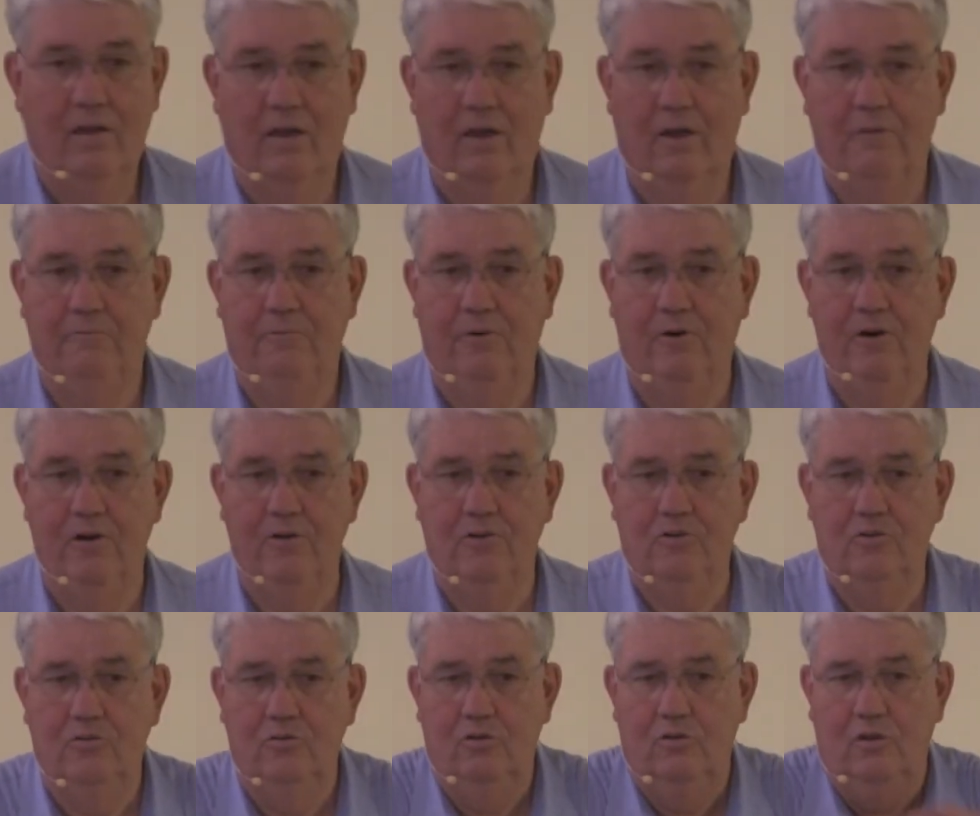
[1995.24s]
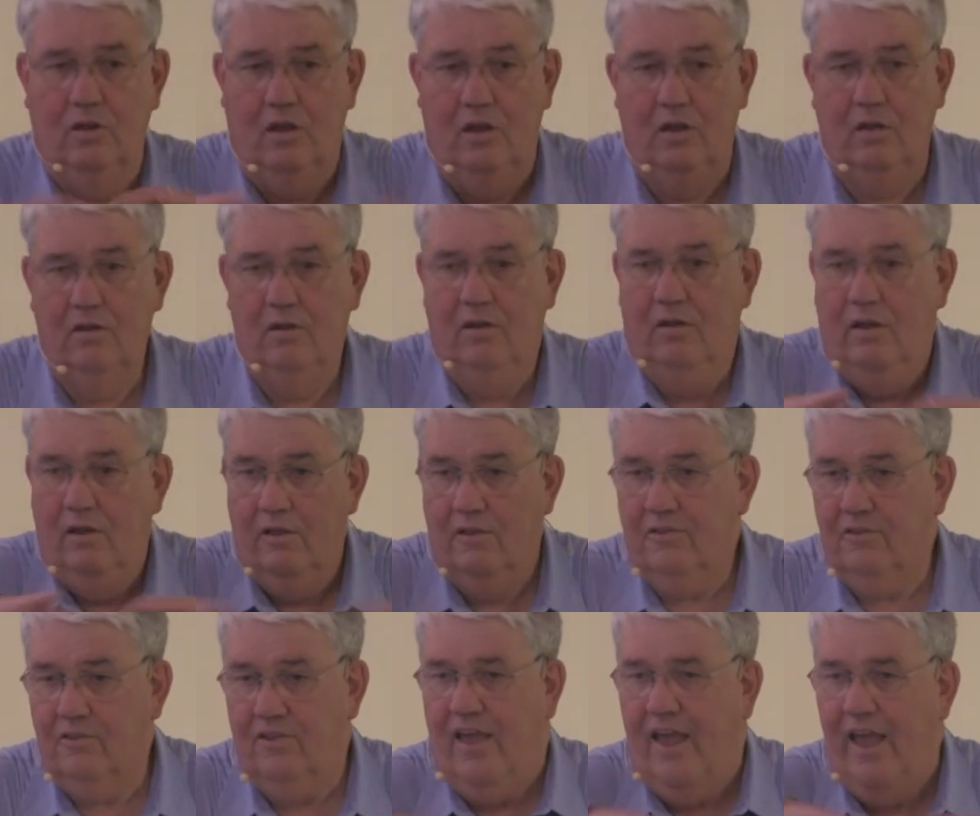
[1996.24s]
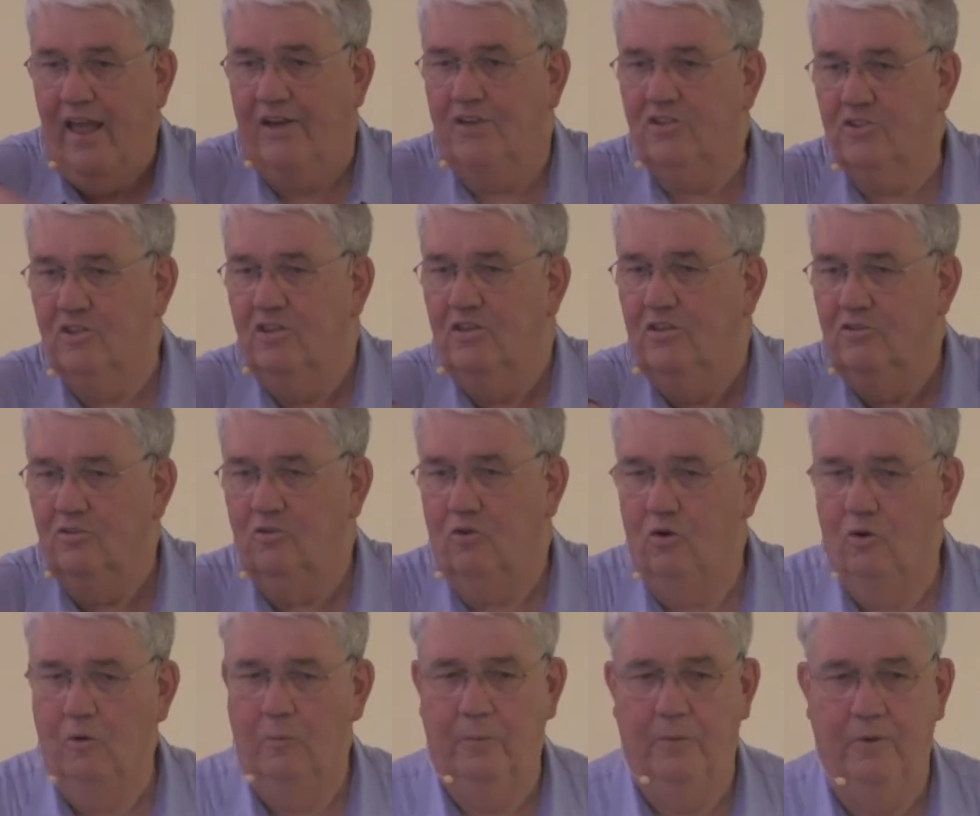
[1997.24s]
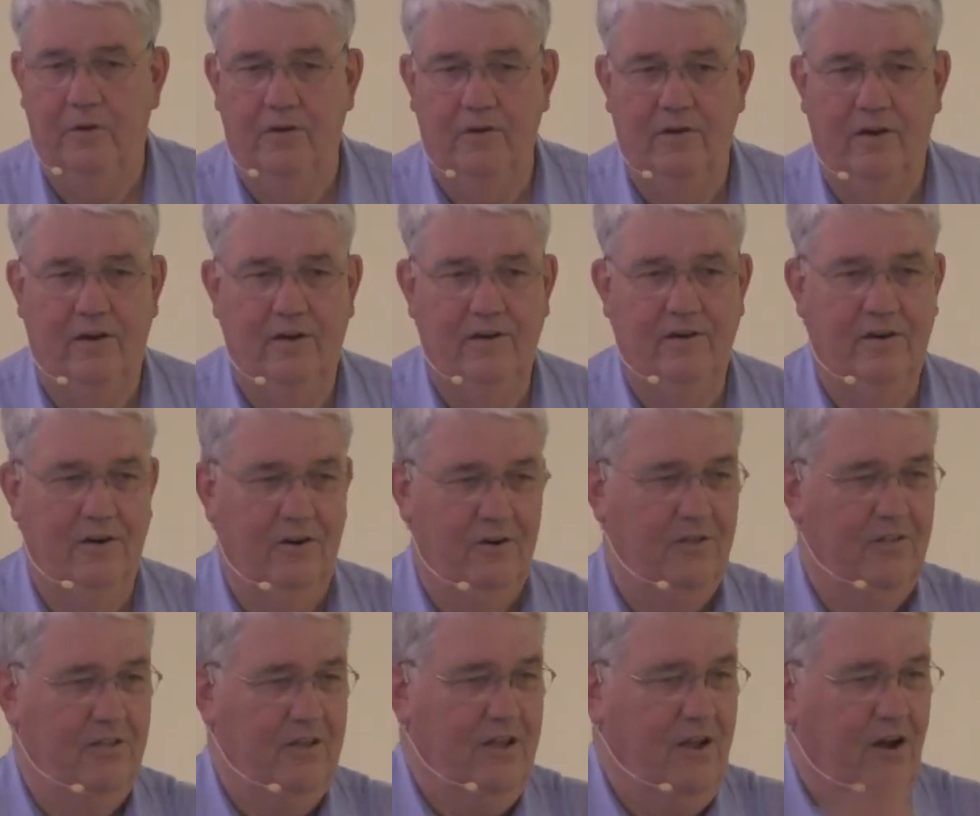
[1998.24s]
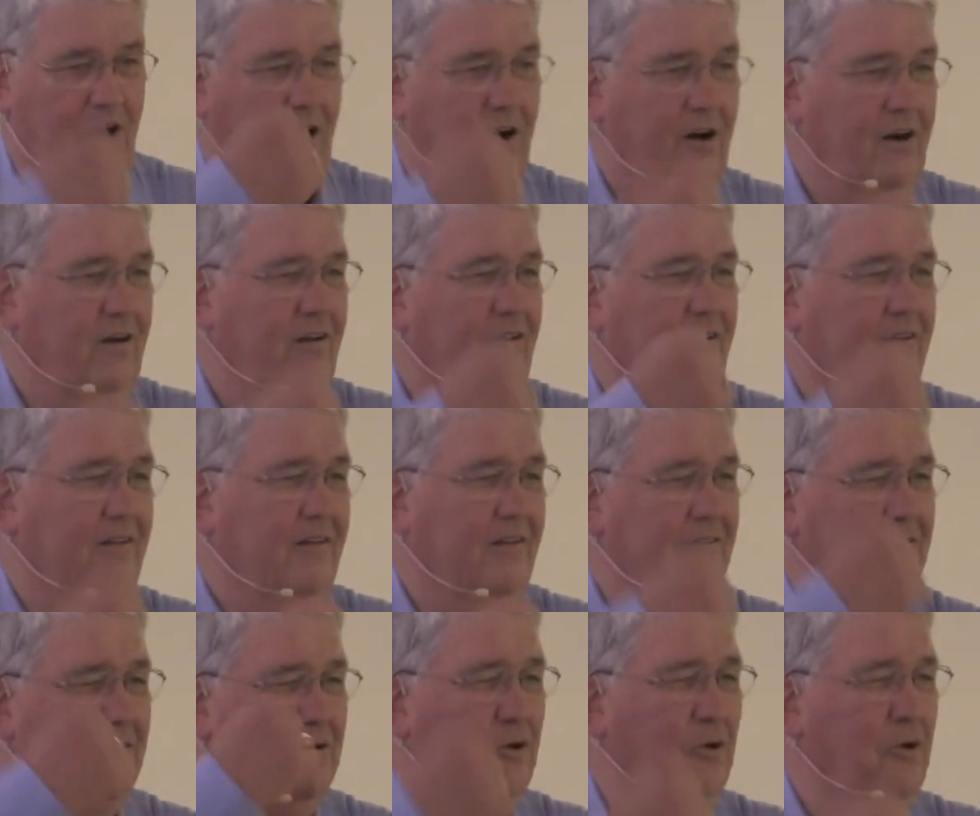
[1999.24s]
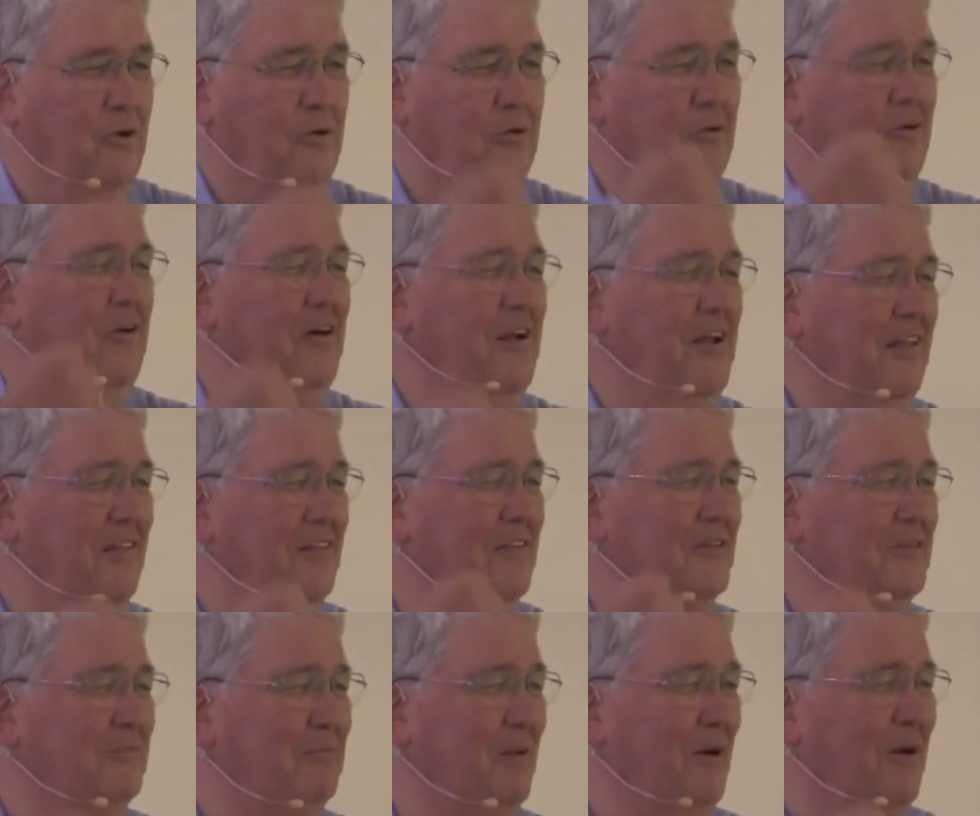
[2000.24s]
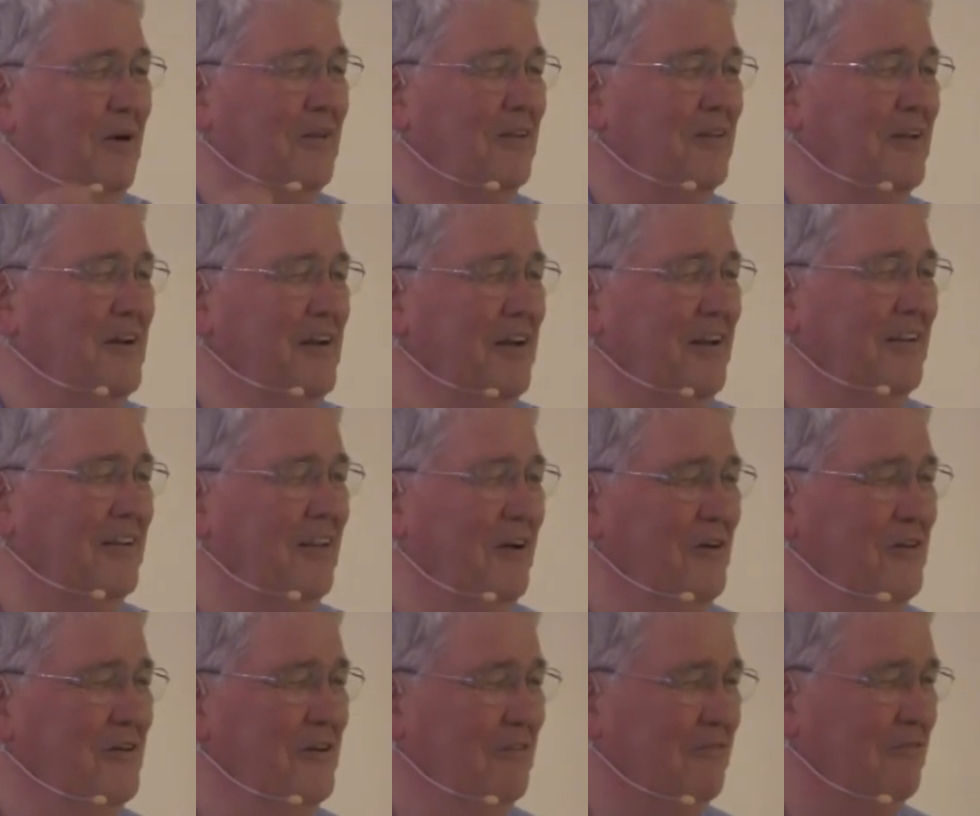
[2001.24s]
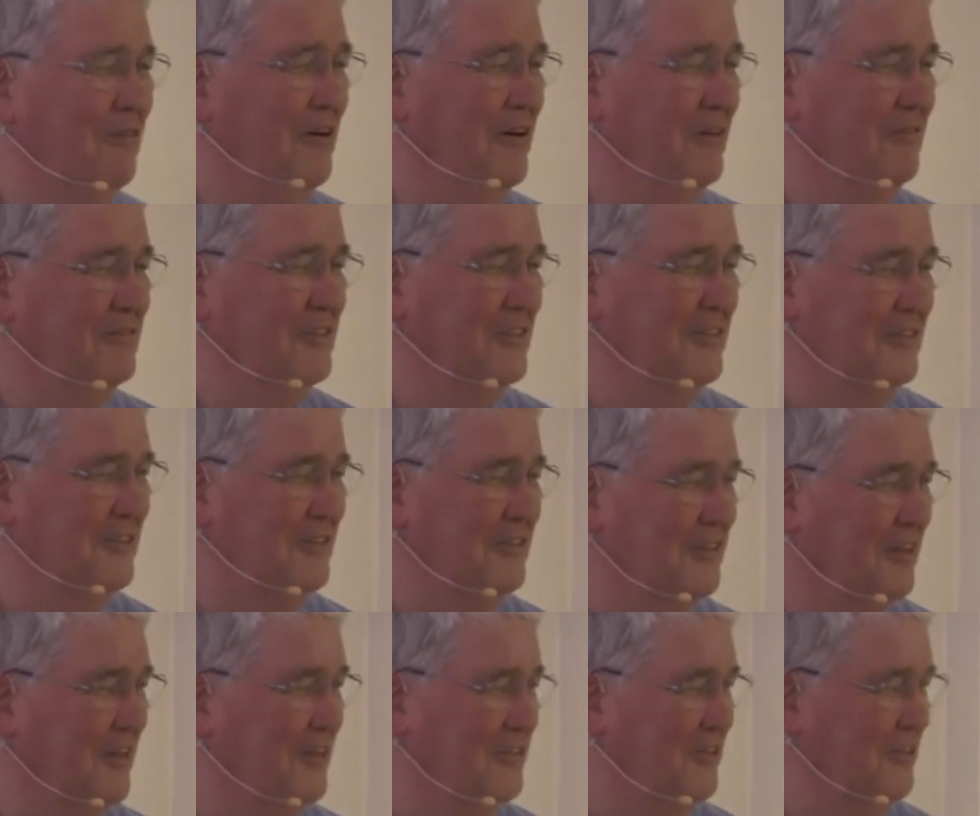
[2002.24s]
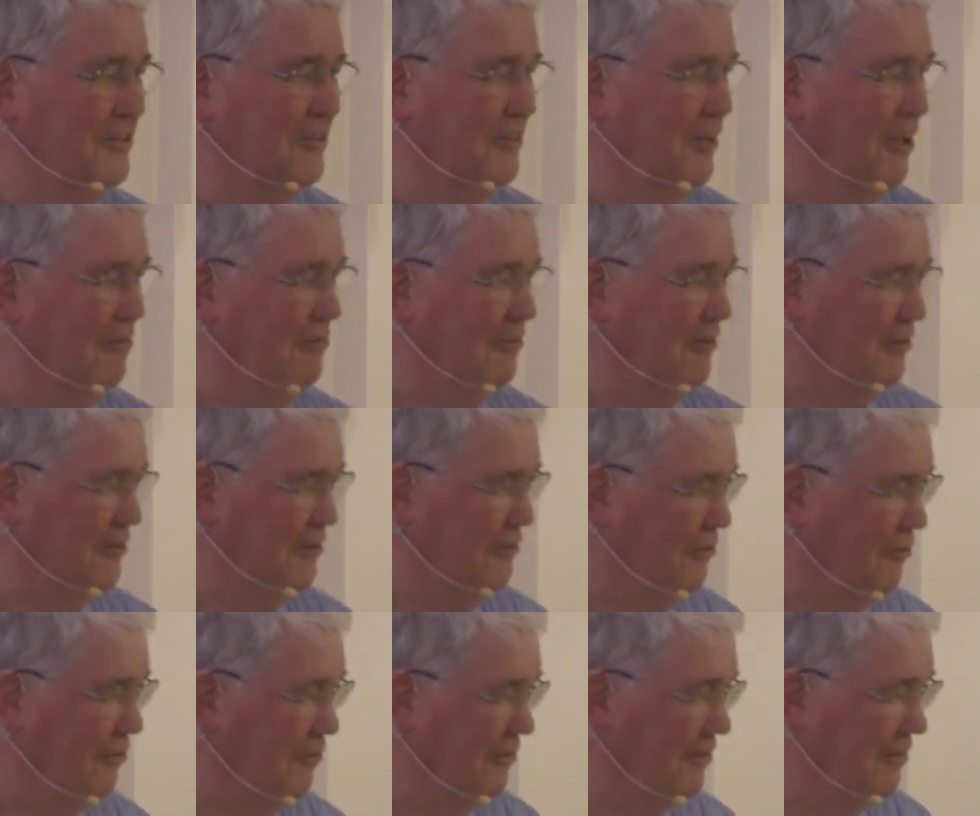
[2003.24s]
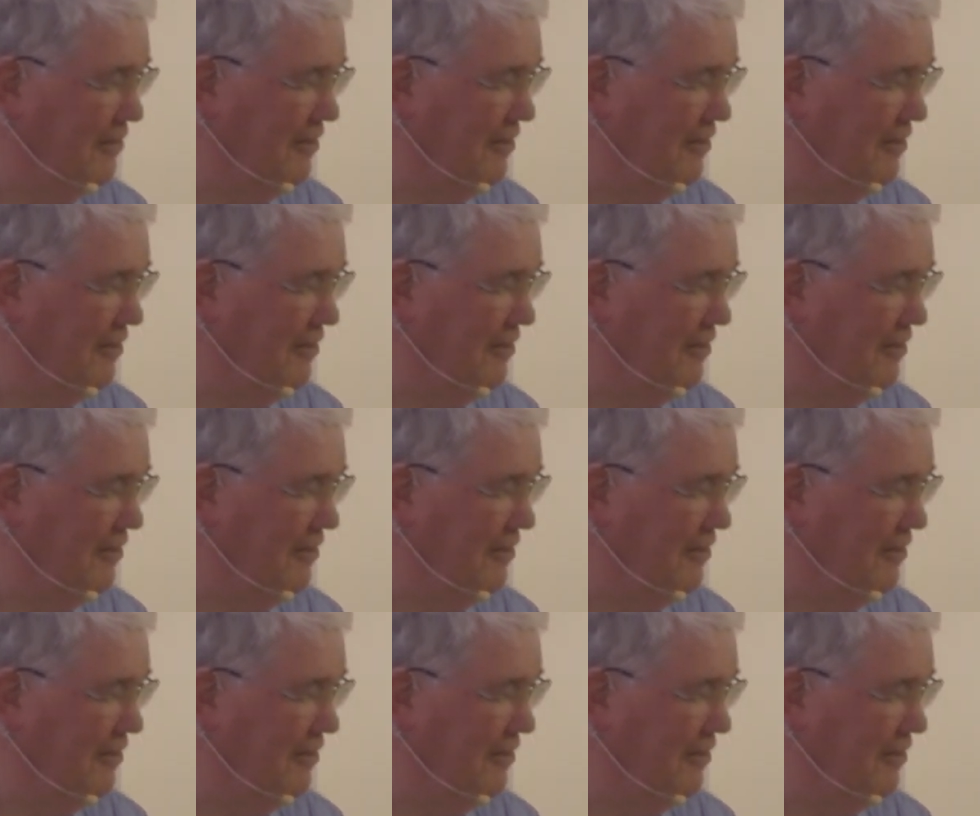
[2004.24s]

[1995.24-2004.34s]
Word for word: And pretty soon the thatch is opened, and here they are lowering this paralytic down in front of Jesus. I just love it, you know.